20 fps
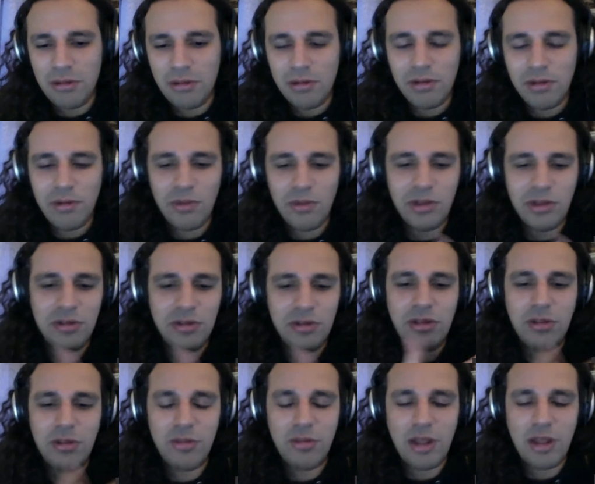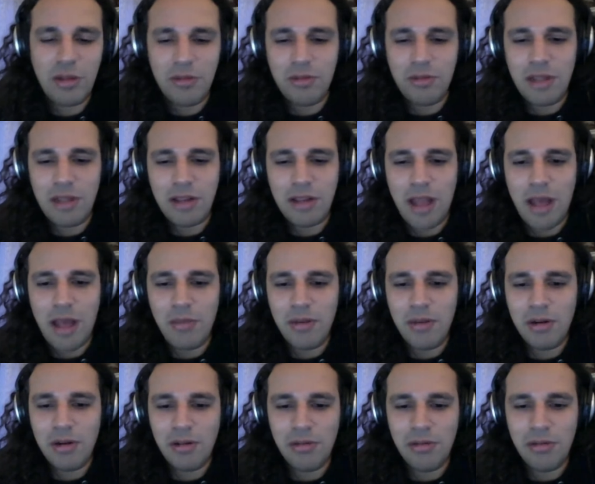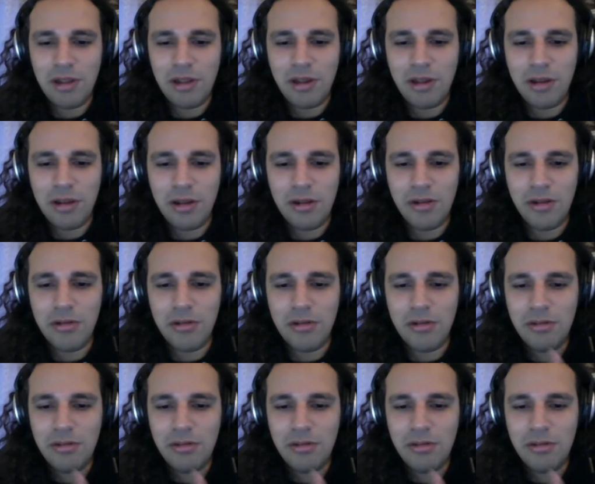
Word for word: which sometimes that happens because